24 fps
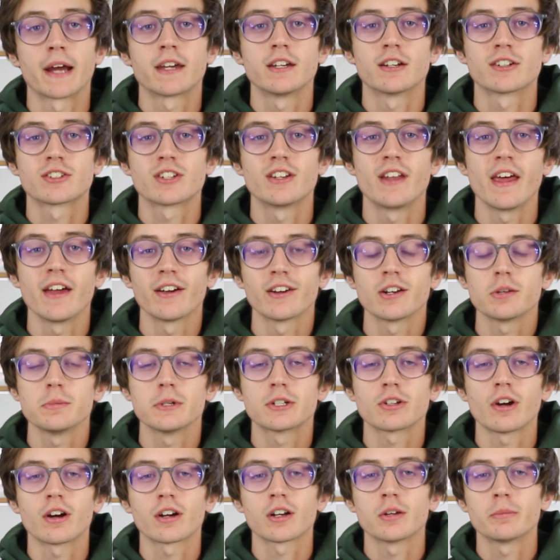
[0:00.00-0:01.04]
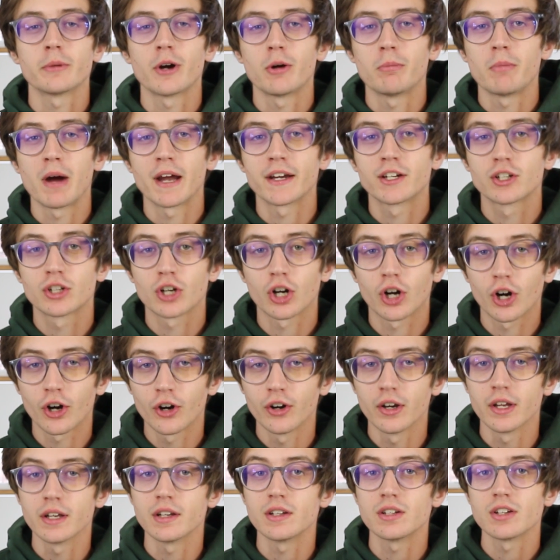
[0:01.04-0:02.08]
here. Today I'm going to be talking about my
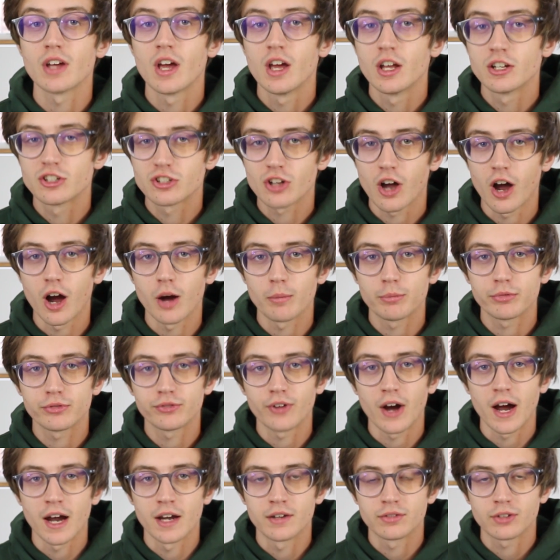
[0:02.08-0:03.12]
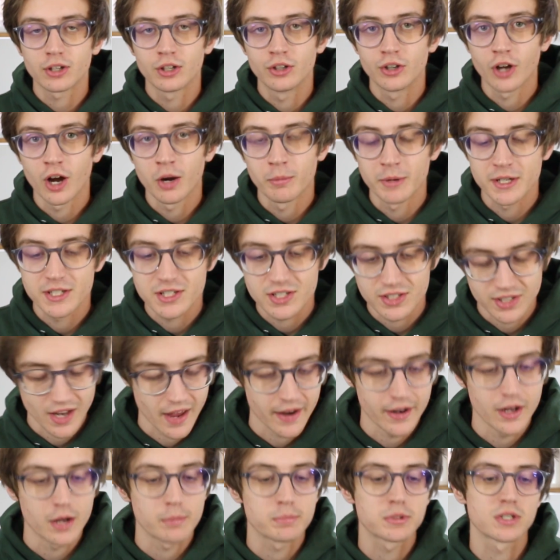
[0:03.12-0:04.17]
current top 5 kendama
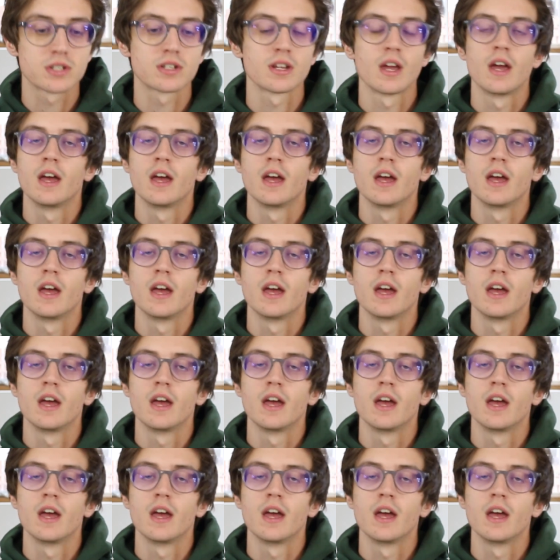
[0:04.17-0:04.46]
setups.